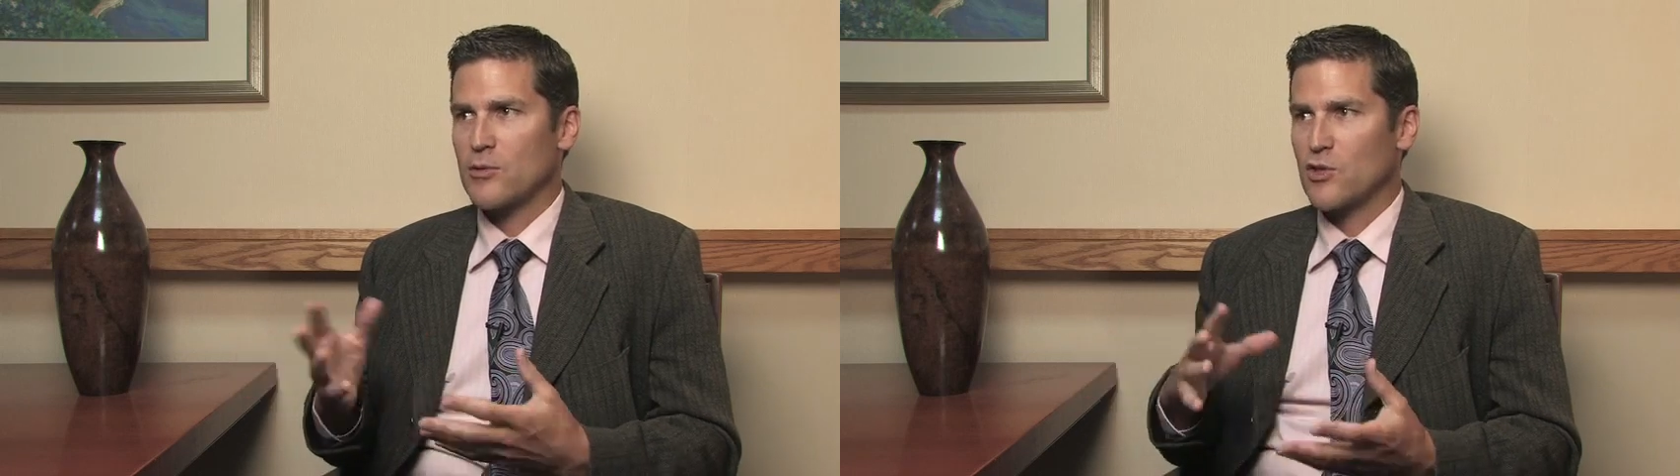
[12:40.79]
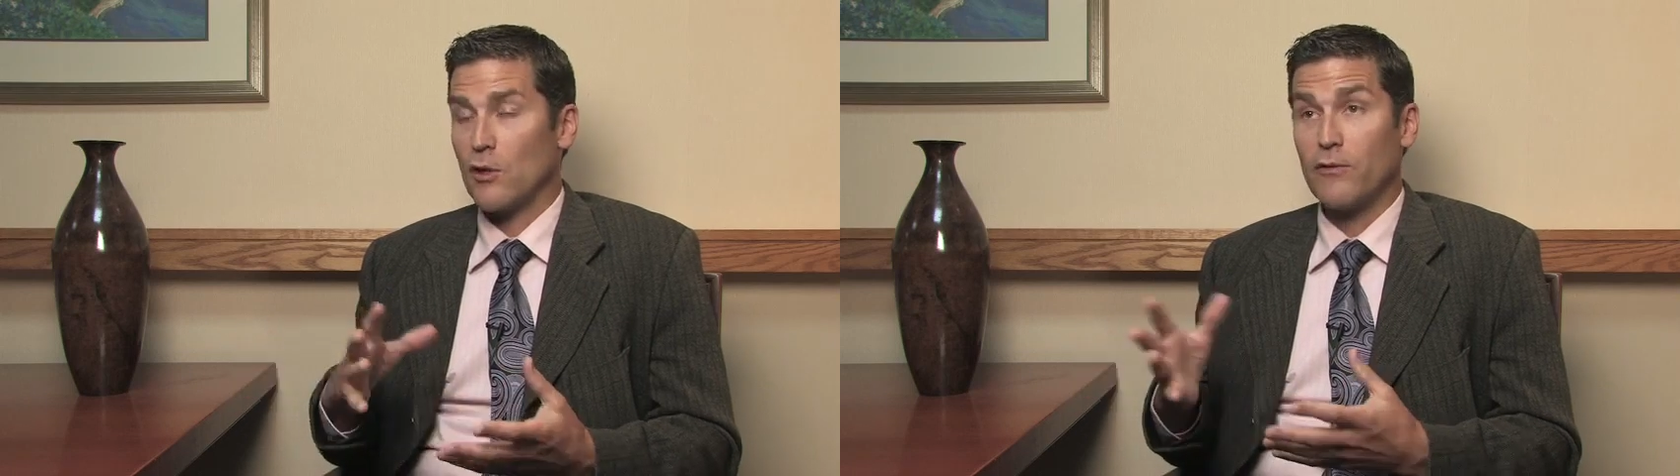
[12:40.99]

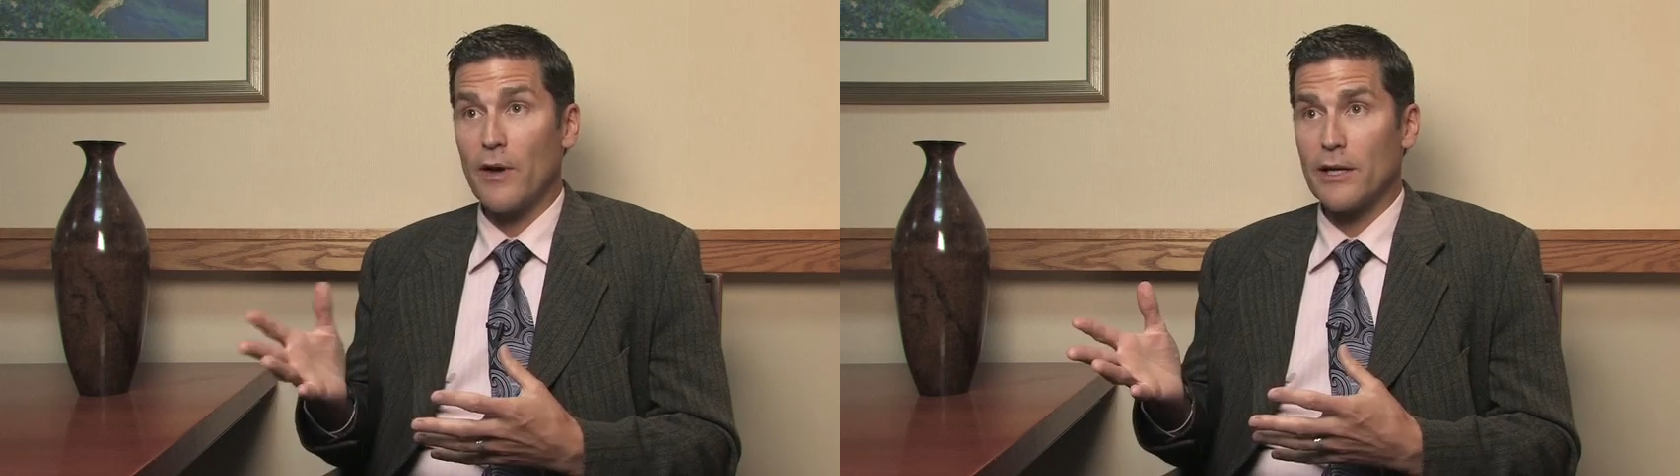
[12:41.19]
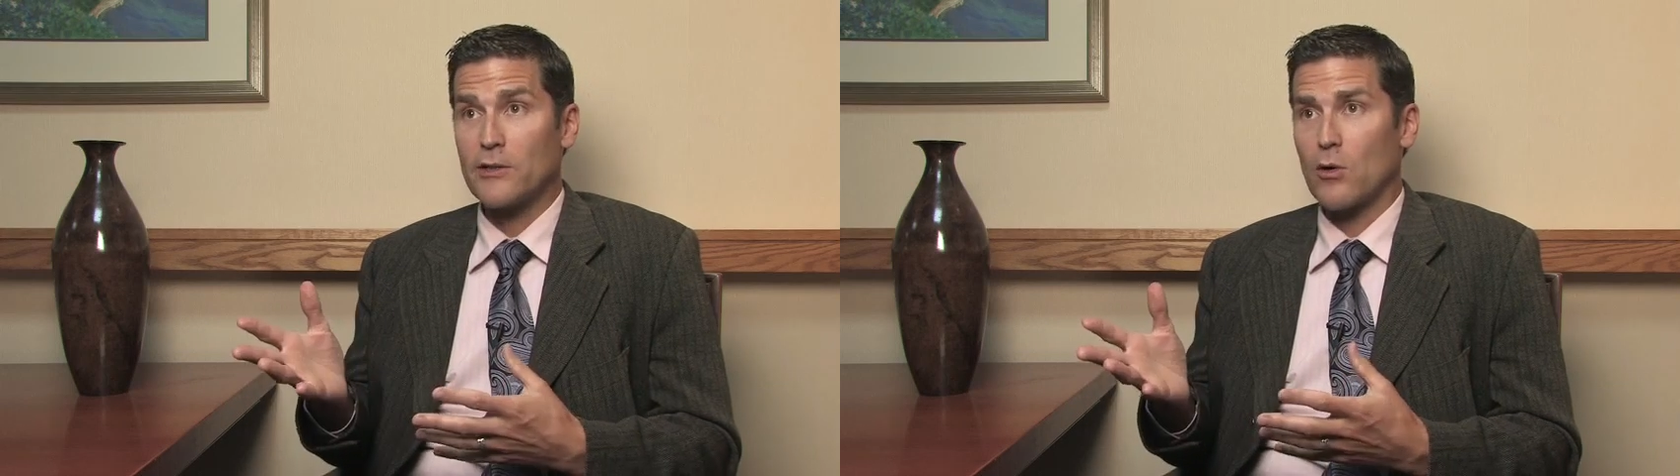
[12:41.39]

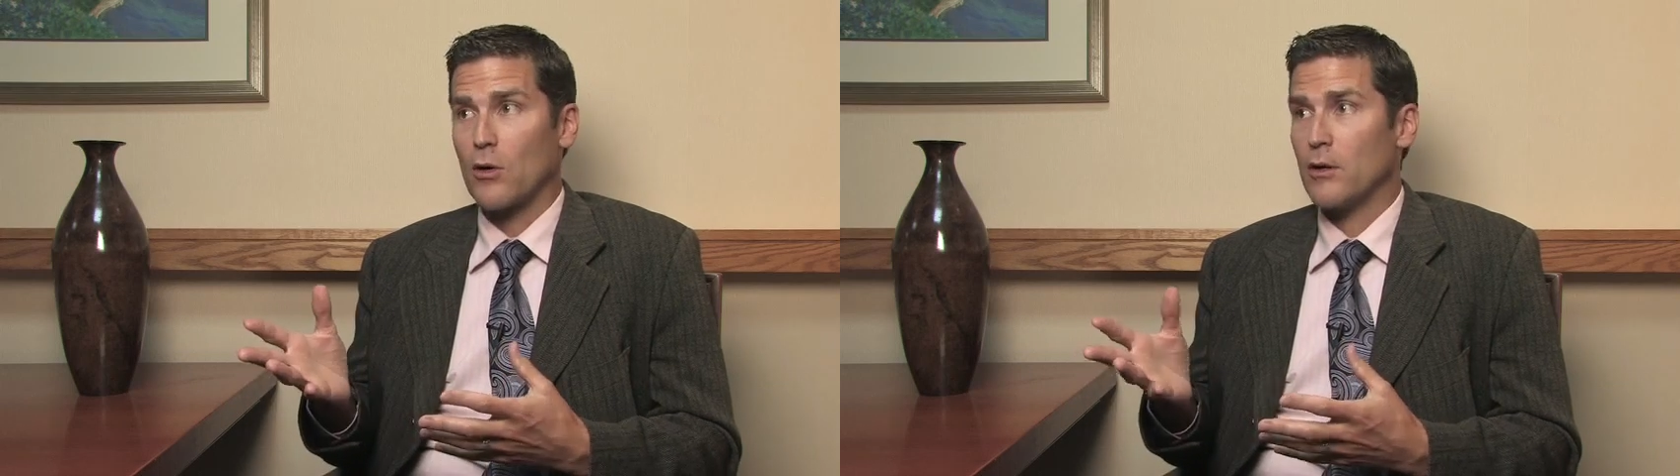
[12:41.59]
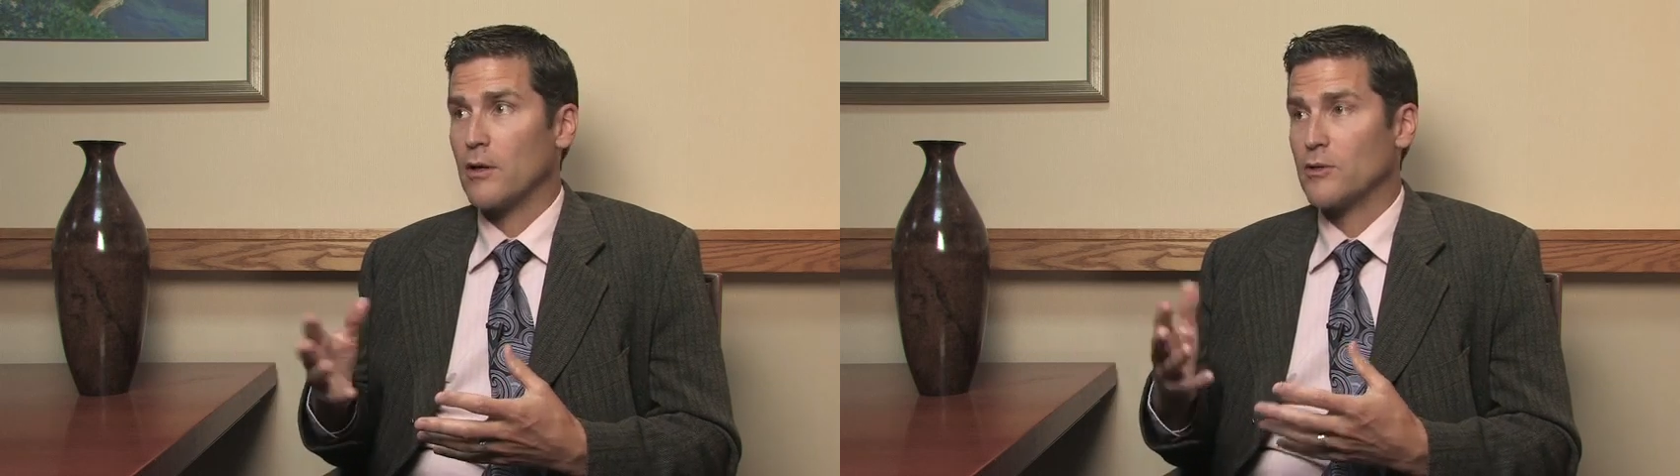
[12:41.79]

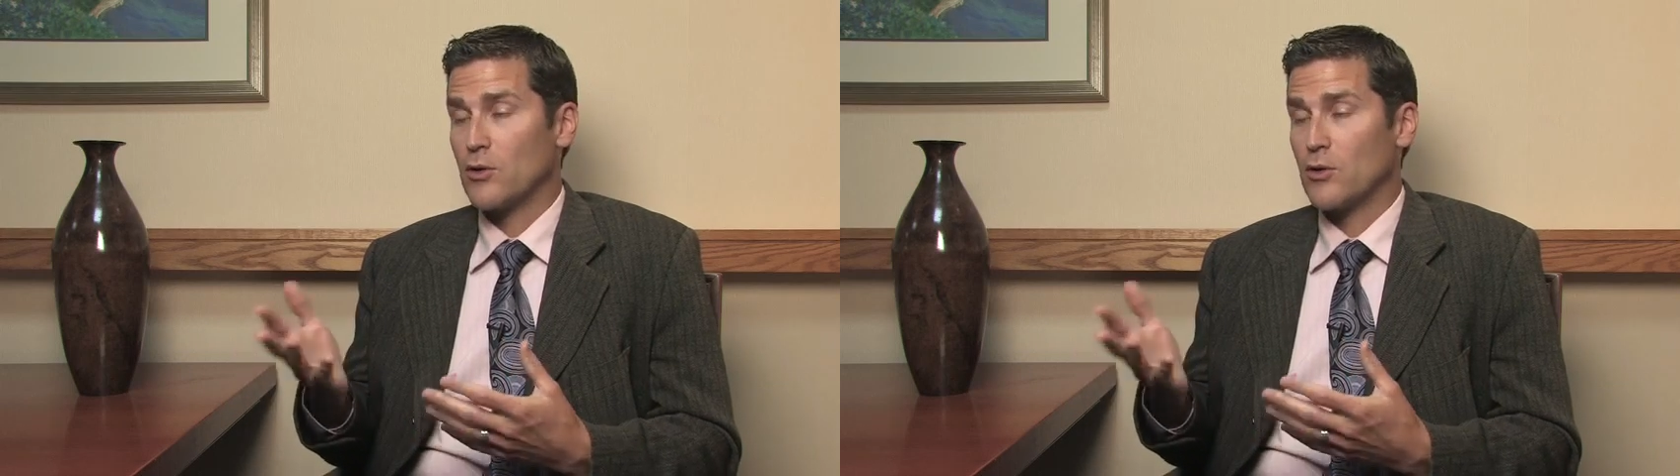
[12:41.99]
sulfate,